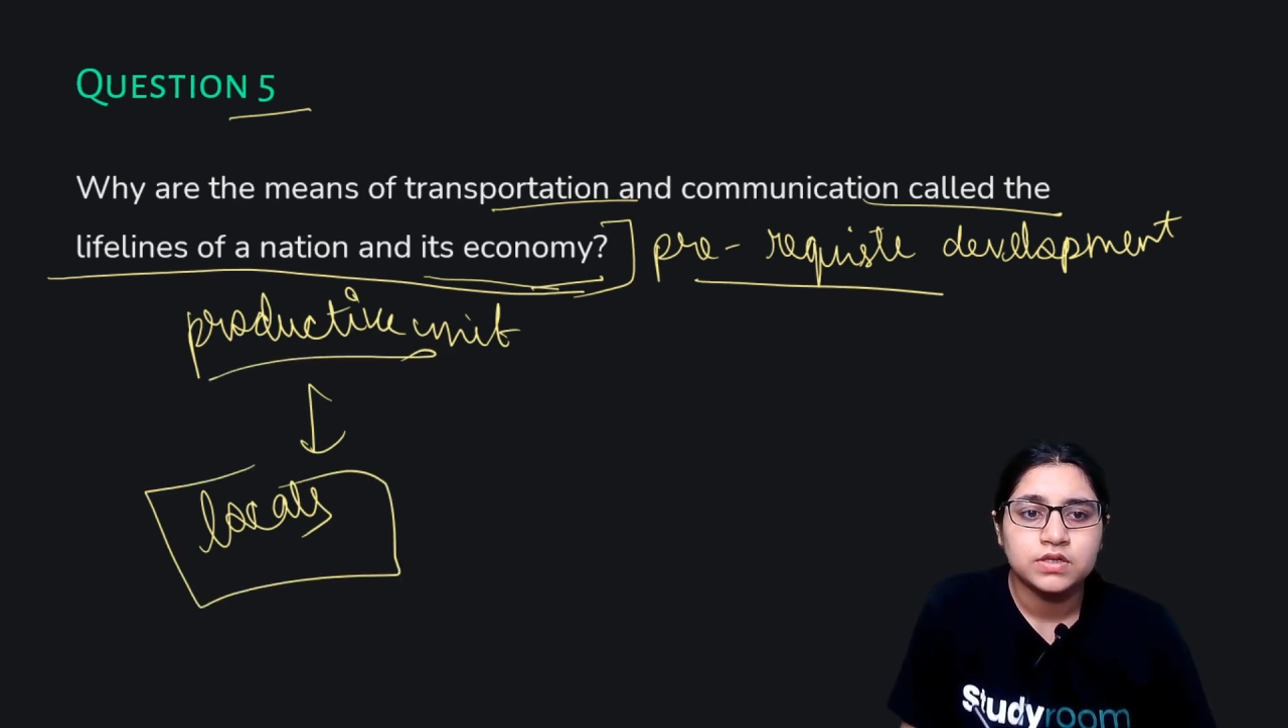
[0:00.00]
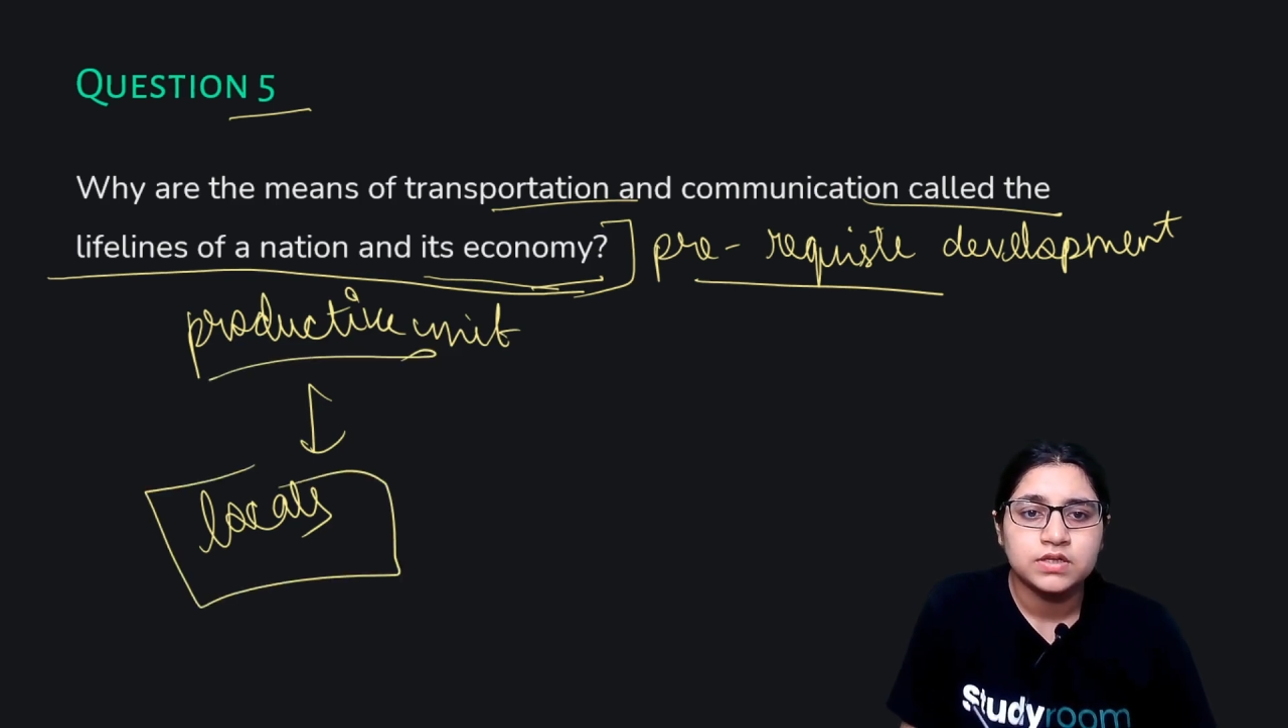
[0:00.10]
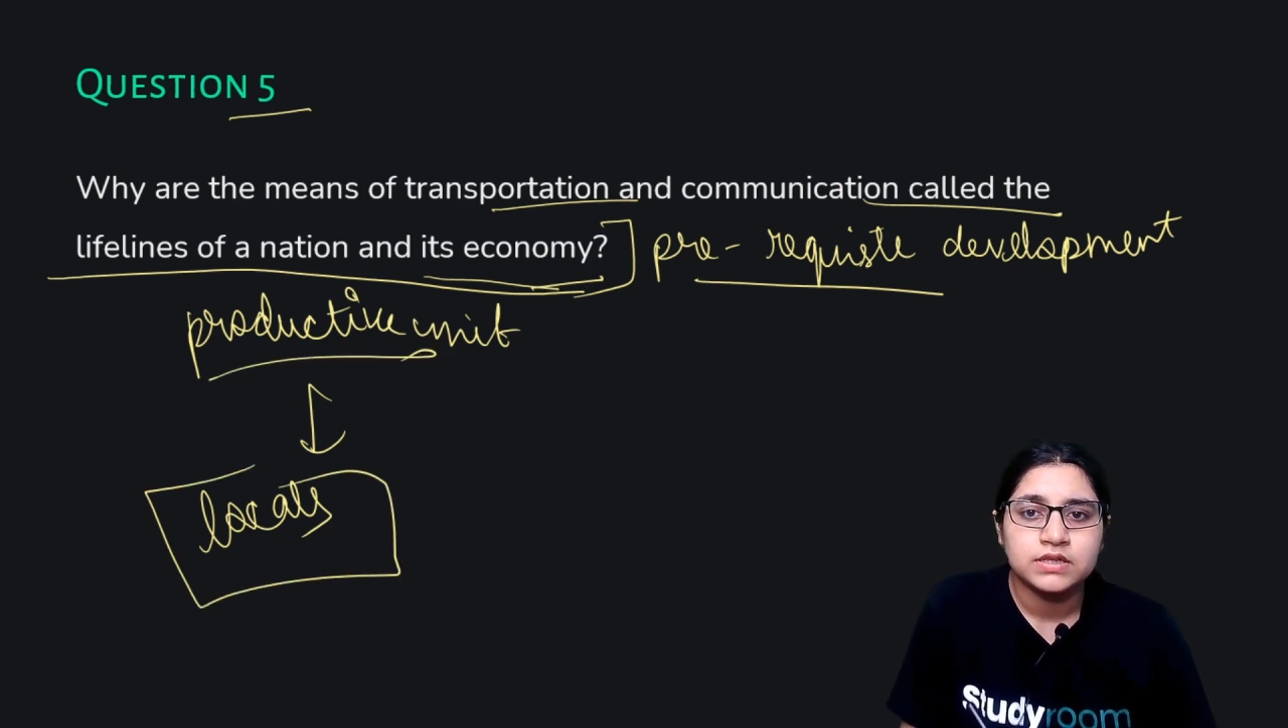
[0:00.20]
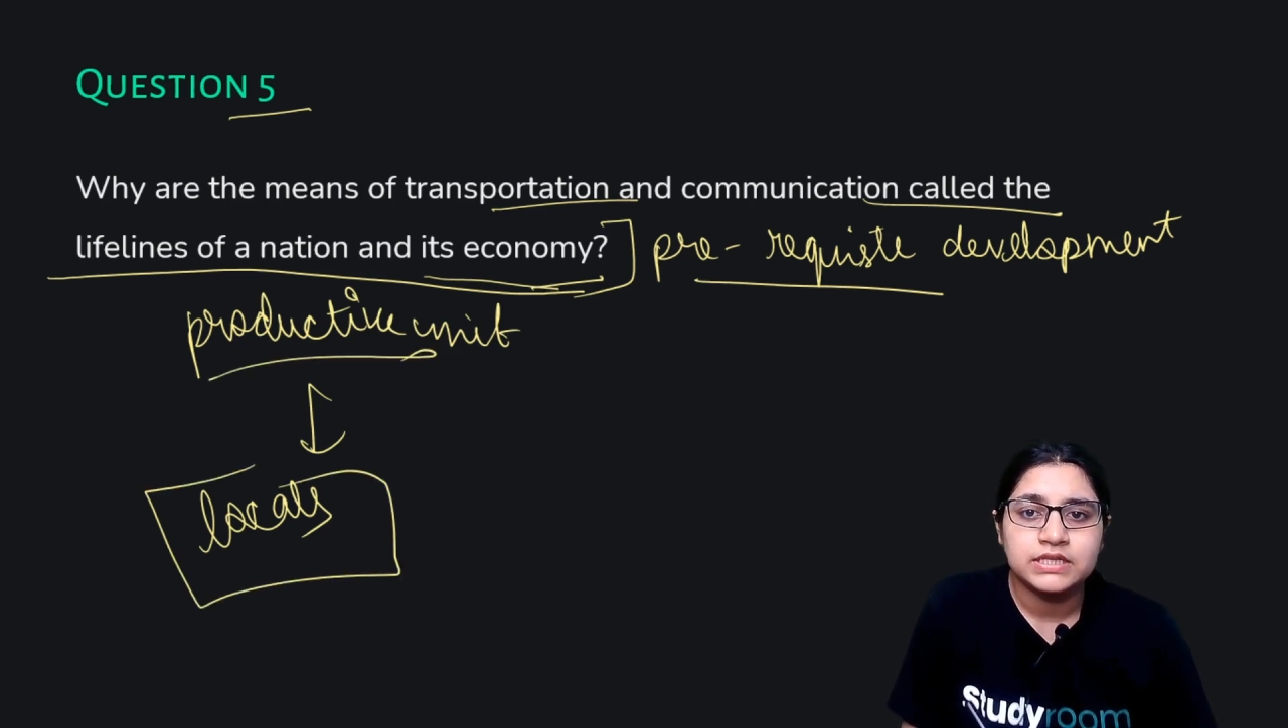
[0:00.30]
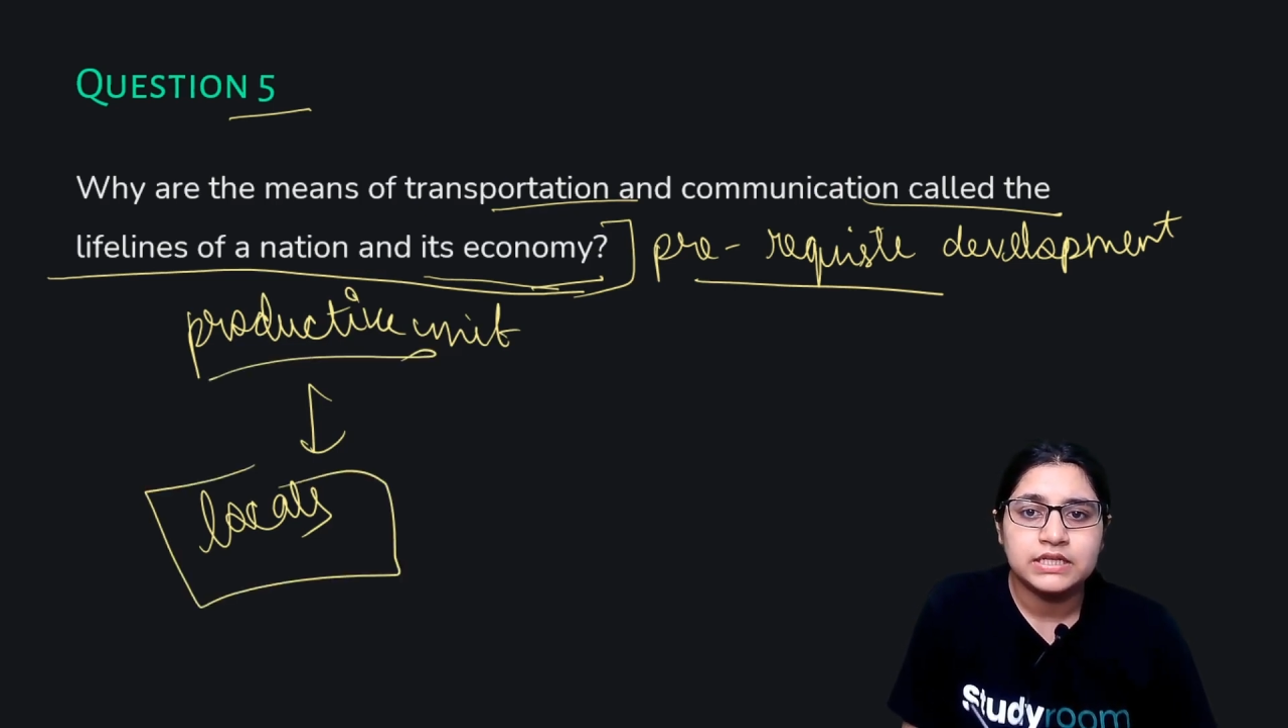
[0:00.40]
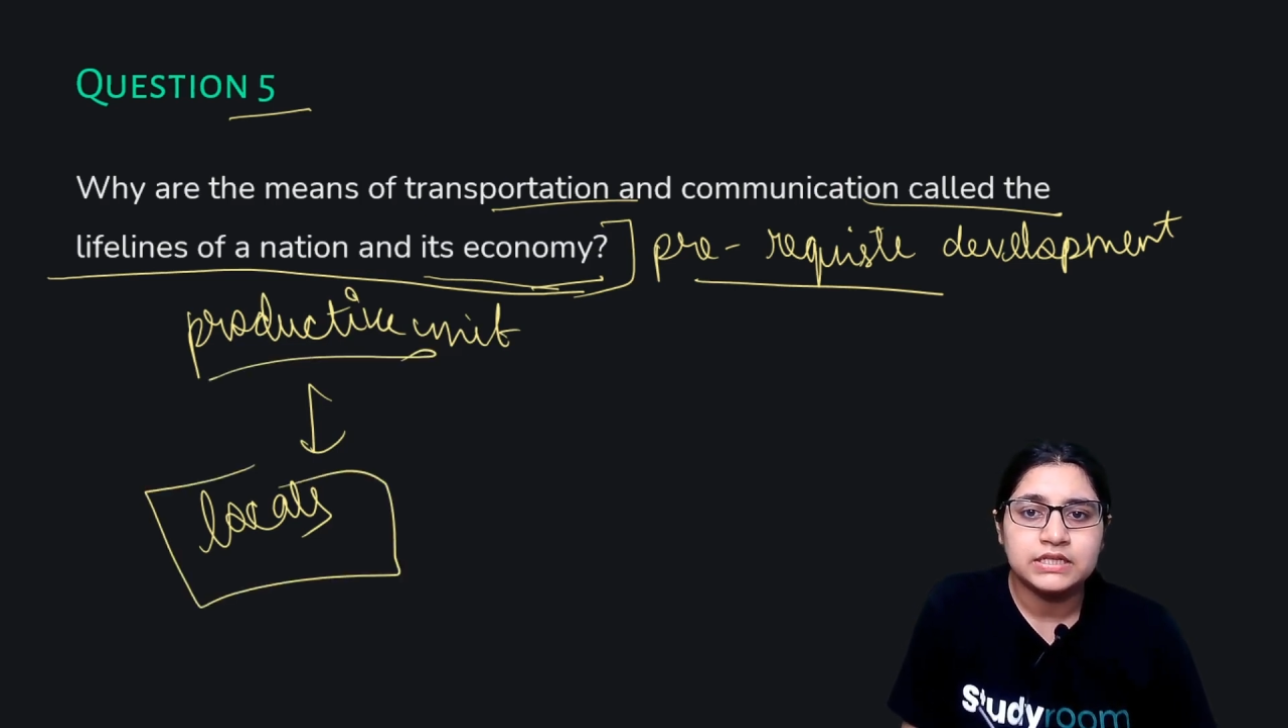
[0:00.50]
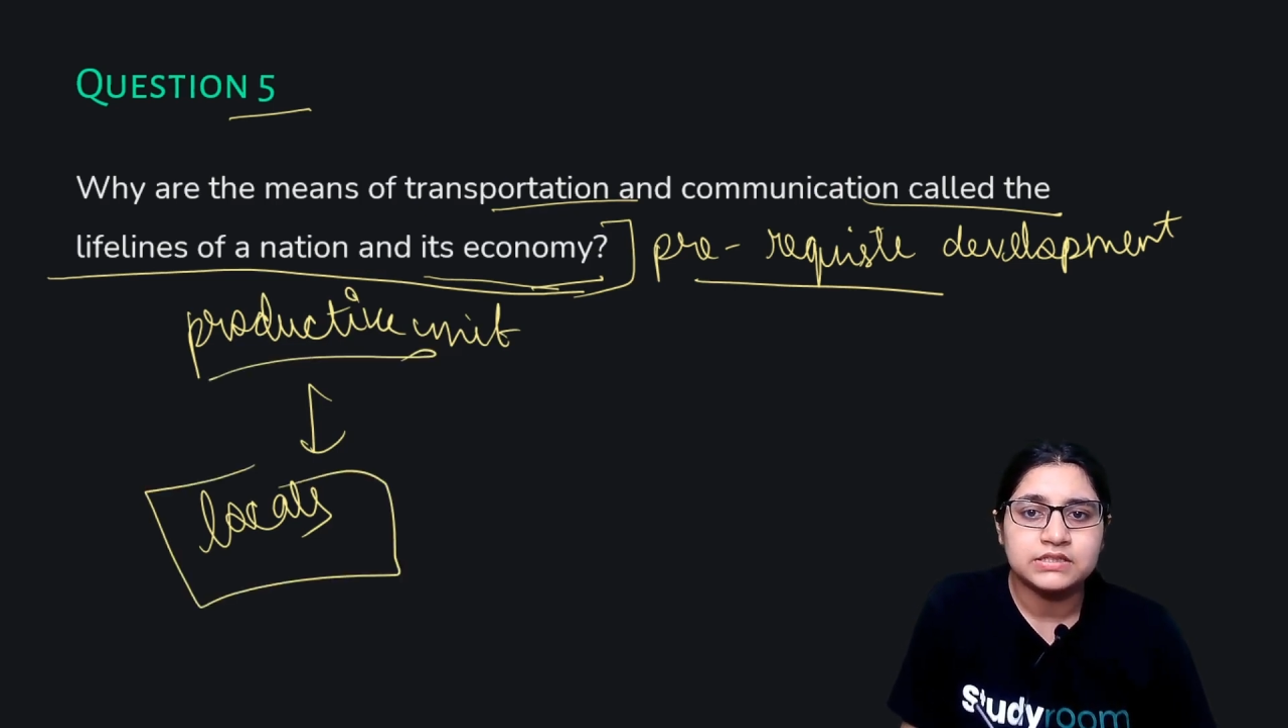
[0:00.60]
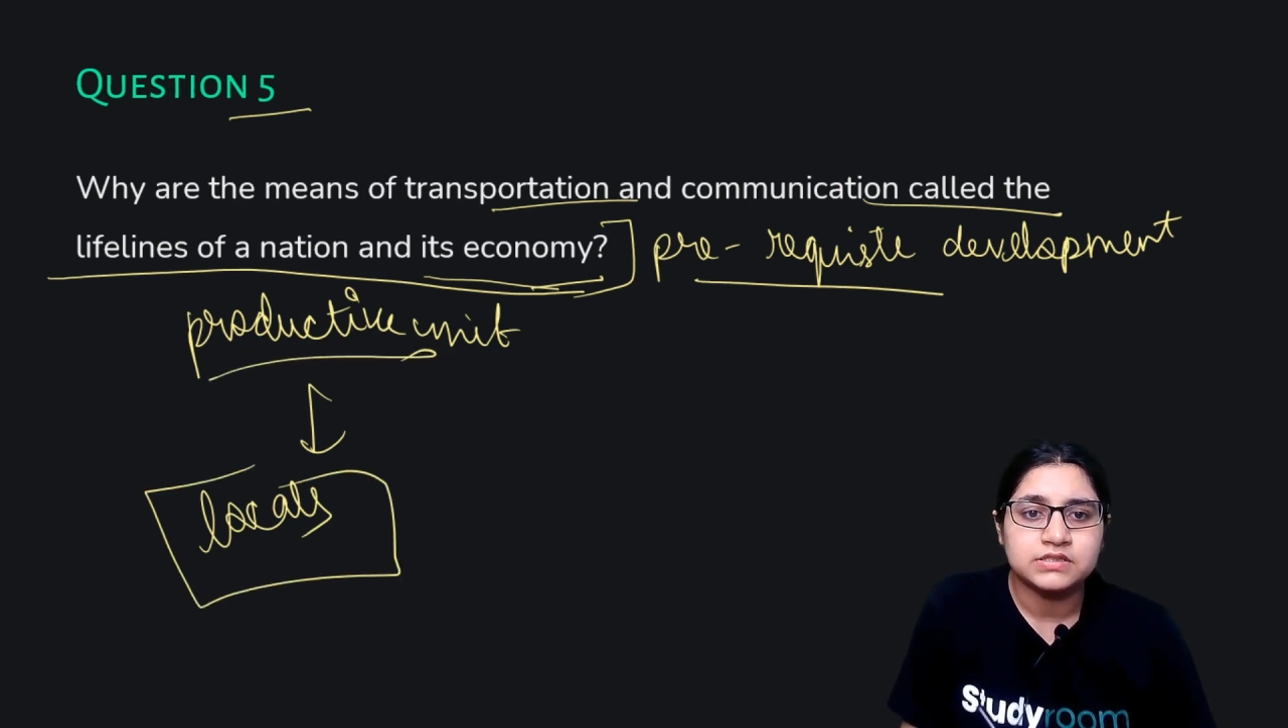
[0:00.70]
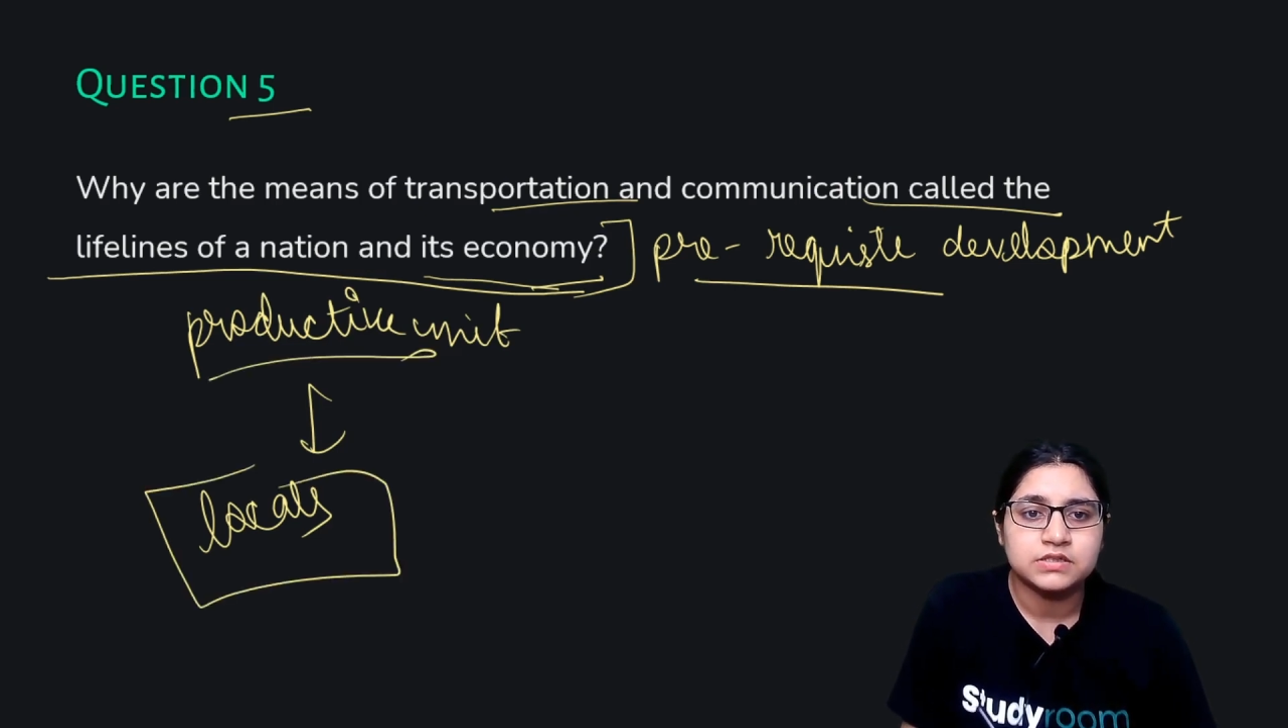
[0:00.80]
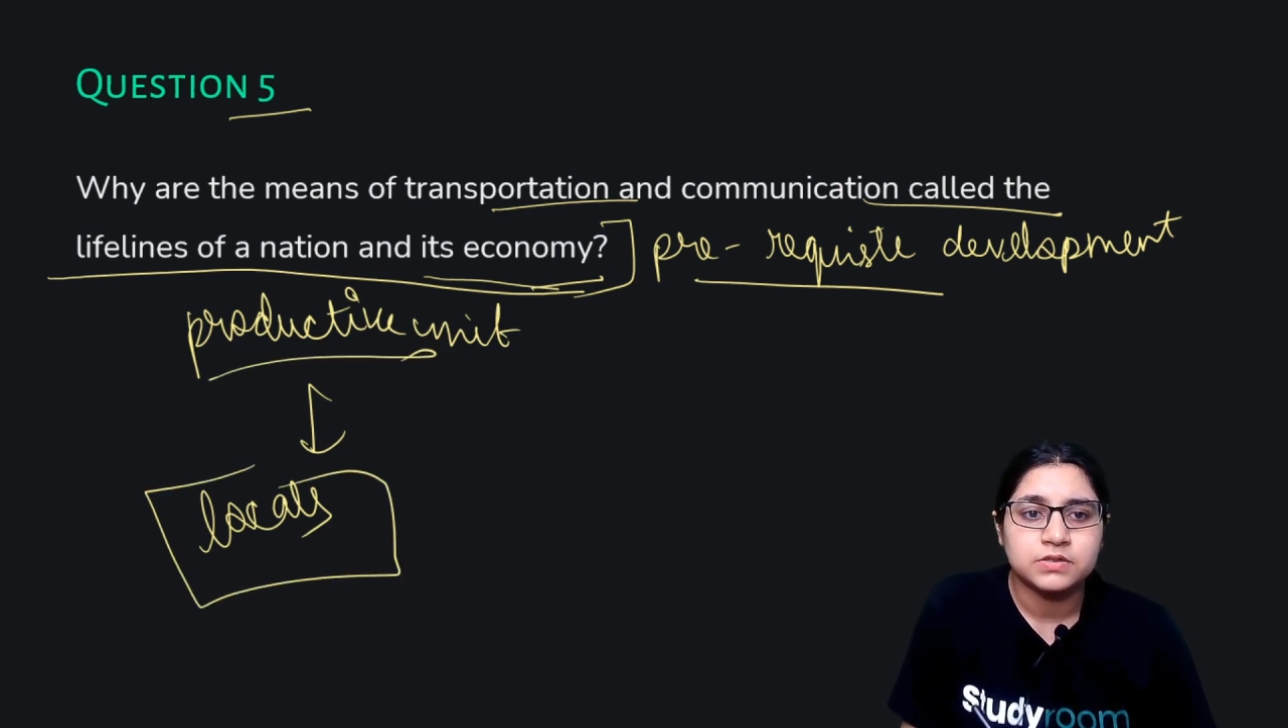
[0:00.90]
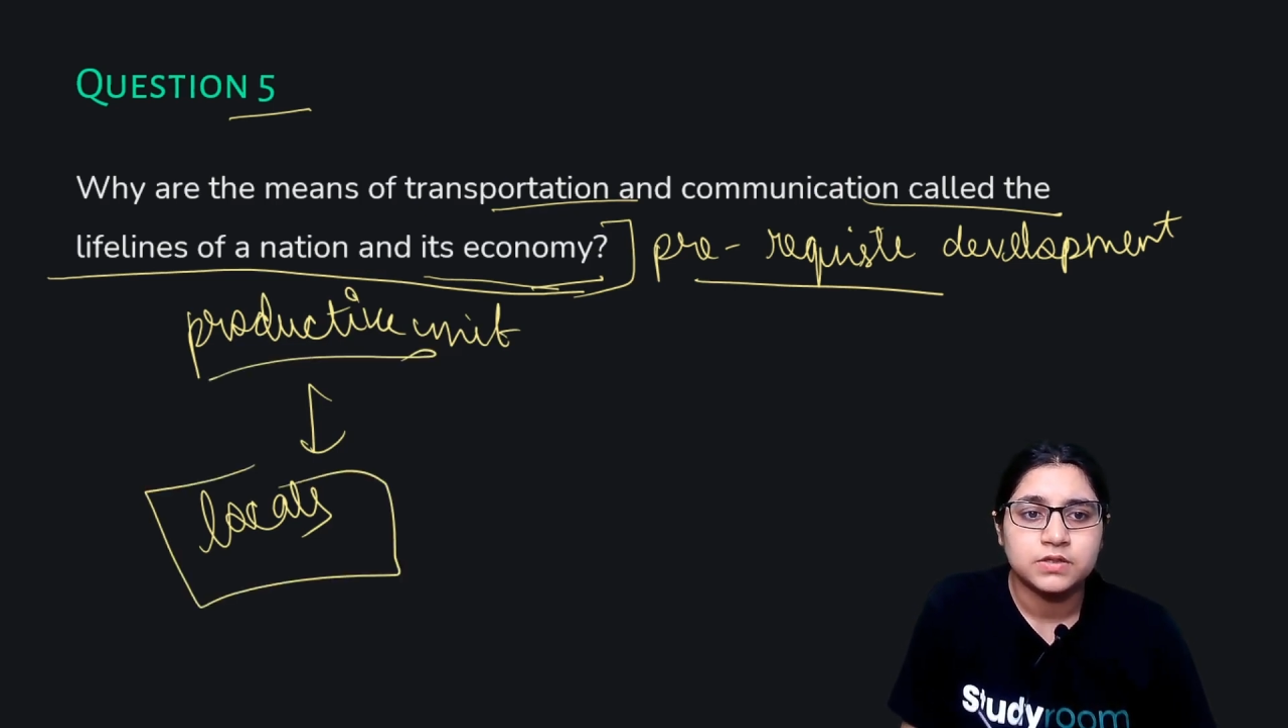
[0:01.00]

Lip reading: these